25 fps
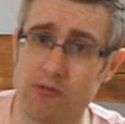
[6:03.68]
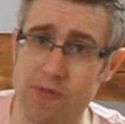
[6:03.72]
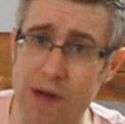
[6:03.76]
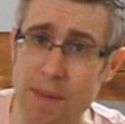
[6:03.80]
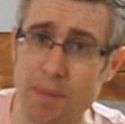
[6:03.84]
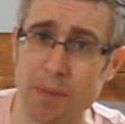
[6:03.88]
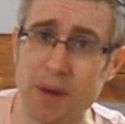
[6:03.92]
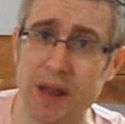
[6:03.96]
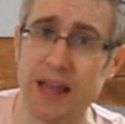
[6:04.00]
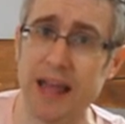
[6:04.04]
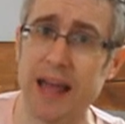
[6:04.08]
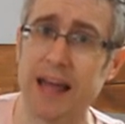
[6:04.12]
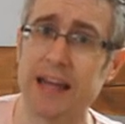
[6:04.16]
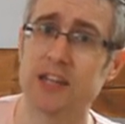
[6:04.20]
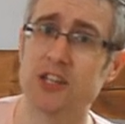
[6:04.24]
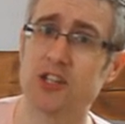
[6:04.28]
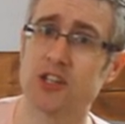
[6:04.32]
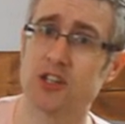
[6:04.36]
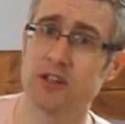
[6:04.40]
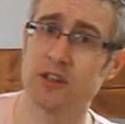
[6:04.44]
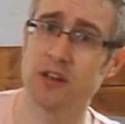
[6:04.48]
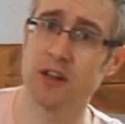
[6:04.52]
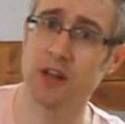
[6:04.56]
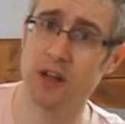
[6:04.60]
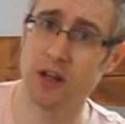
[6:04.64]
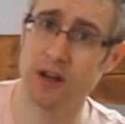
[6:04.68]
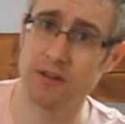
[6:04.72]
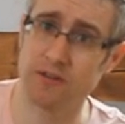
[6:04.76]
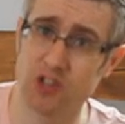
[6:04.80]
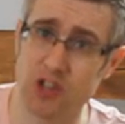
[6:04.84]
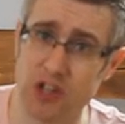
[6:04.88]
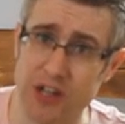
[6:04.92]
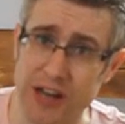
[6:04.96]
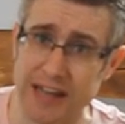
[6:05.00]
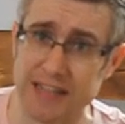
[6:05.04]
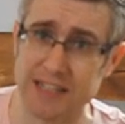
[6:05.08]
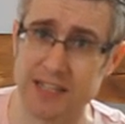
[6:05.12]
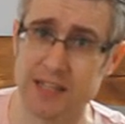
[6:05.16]
the replication of
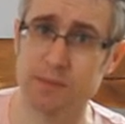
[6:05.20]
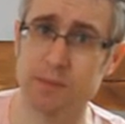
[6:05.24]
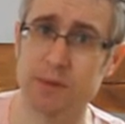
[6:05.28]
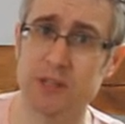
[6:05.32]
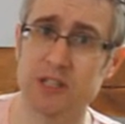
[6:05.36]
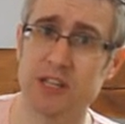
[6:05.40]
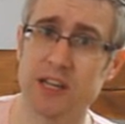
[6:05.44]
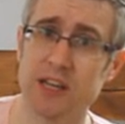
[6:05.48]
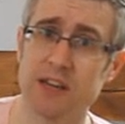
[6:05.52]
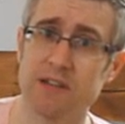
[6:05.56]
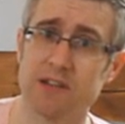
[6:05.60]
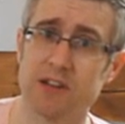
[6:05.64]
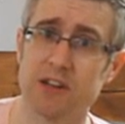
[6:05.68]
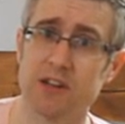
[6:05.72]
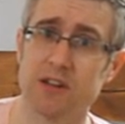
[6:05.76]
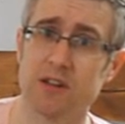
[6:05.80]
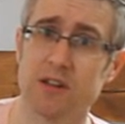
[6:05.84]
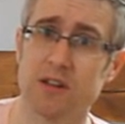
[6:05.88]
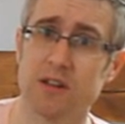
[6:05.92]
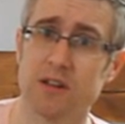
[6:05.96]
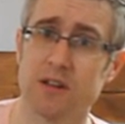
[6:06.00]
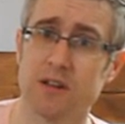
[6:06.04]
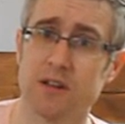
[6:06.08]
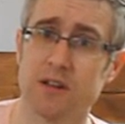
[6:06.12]
genetic material.